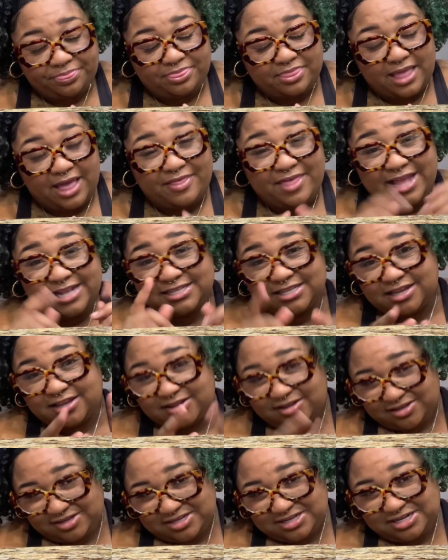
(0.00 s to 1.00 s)
Now that's
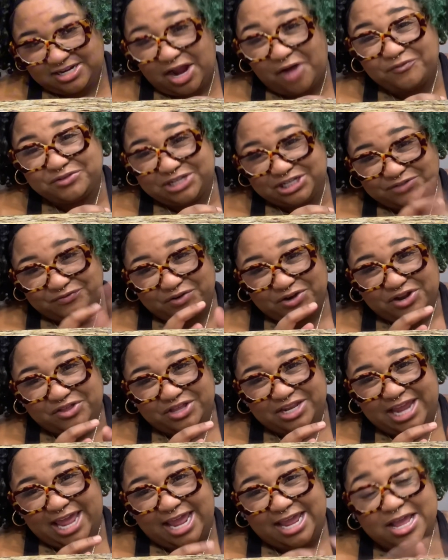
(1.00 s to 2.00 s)
a conversation for another
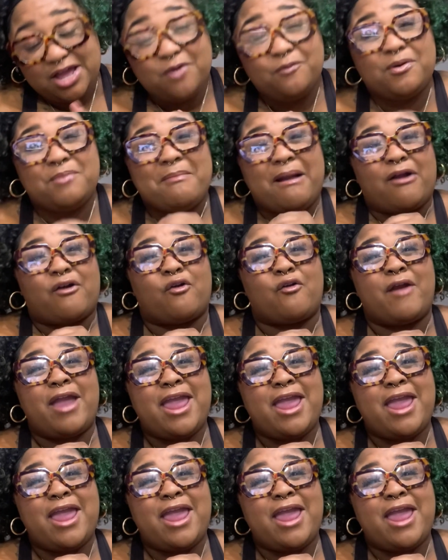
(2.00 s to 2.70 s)
day with my girl